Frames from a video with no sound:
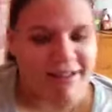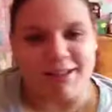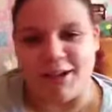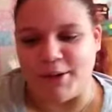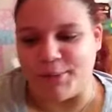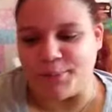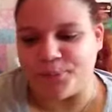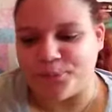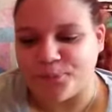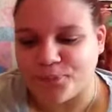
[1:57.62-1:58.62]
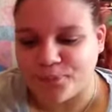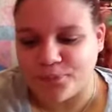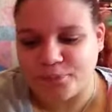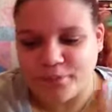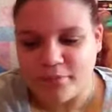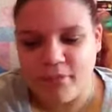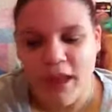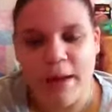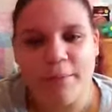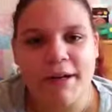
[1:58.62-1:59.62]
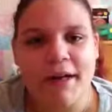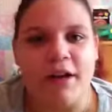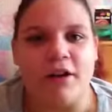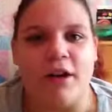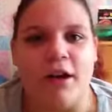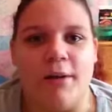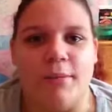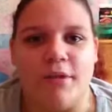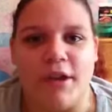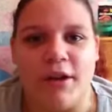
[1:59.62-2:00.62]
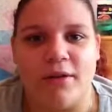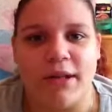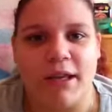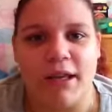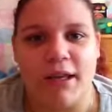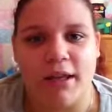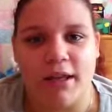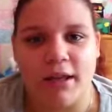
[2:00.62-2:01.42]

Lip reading: So I'm with it on. The only